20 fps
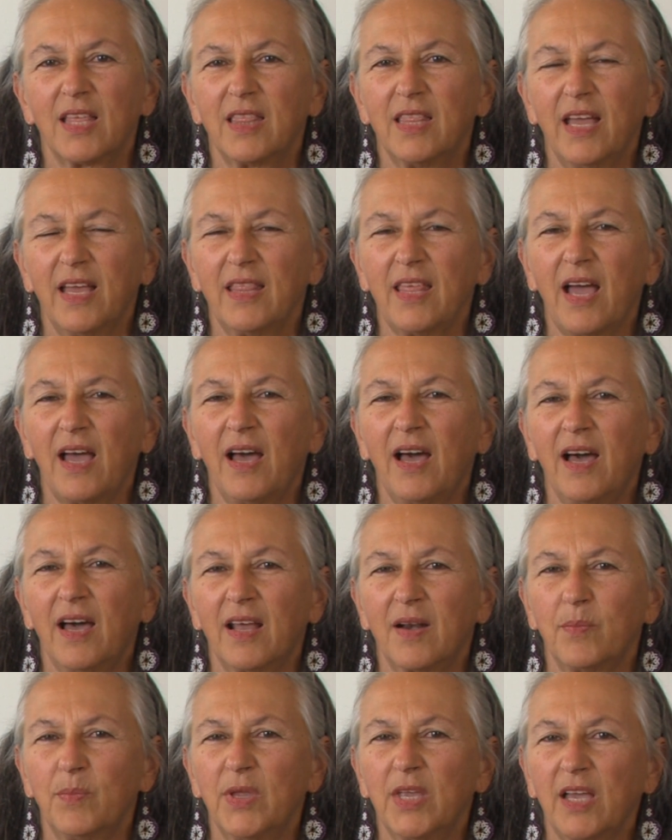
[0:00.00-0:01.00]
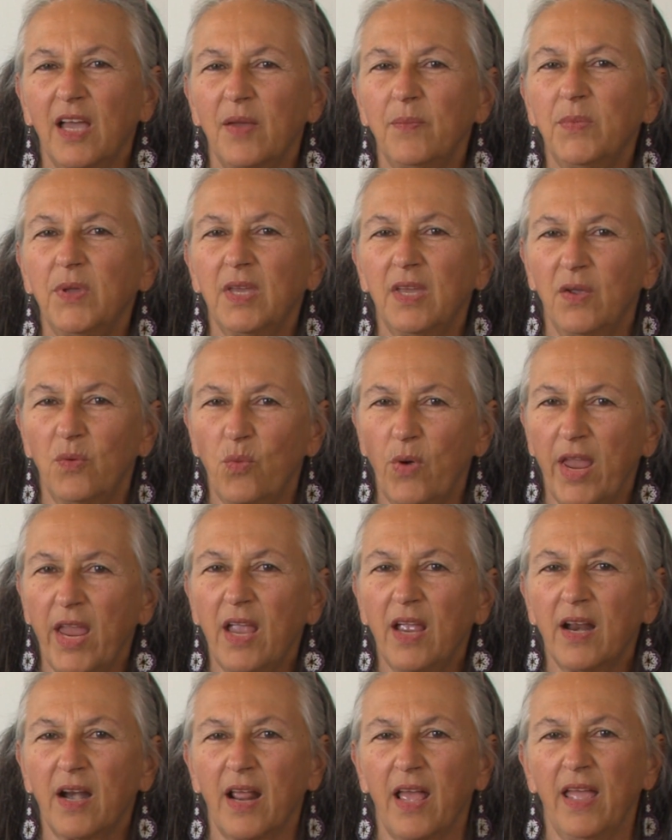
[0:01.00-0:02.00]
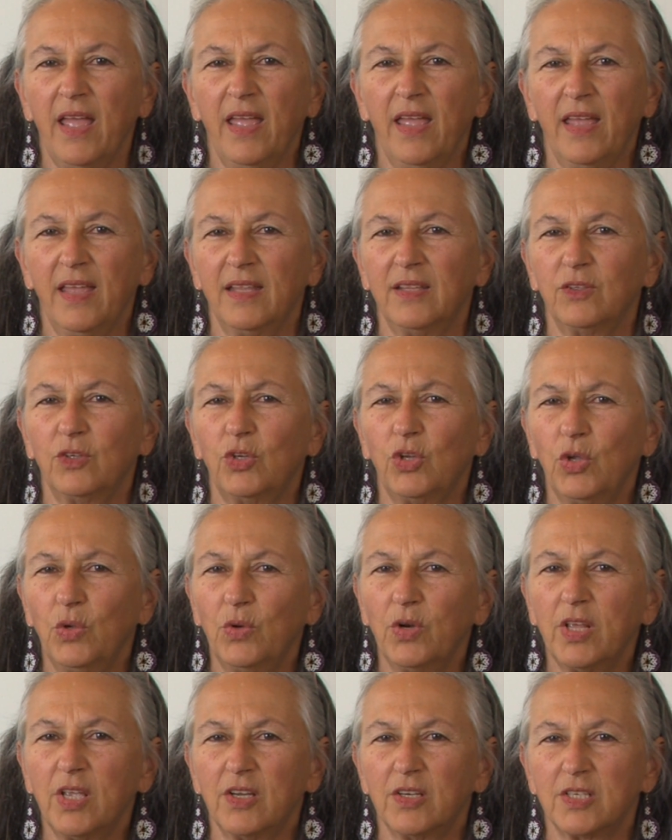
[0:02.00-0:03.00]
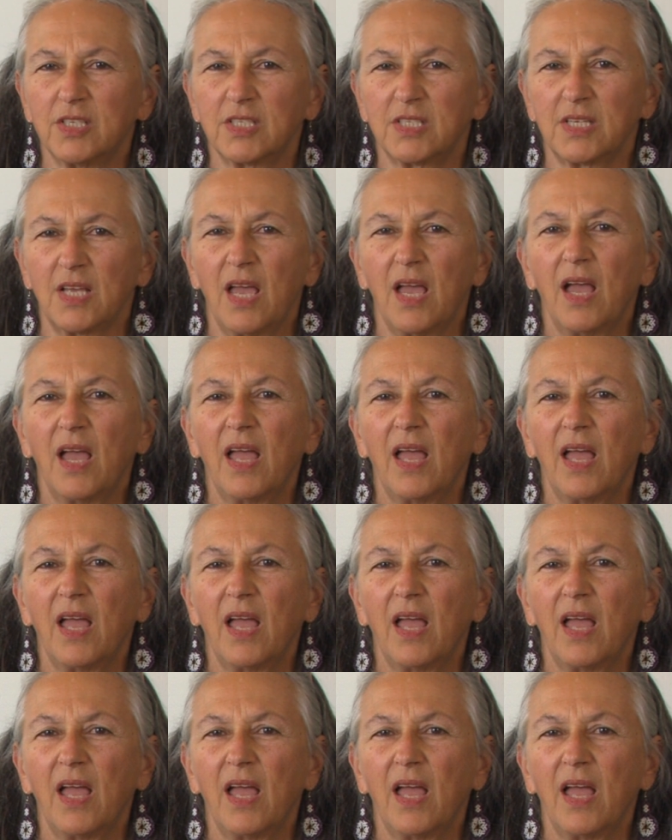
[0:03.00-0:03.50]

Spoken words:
that are becoming aware and curious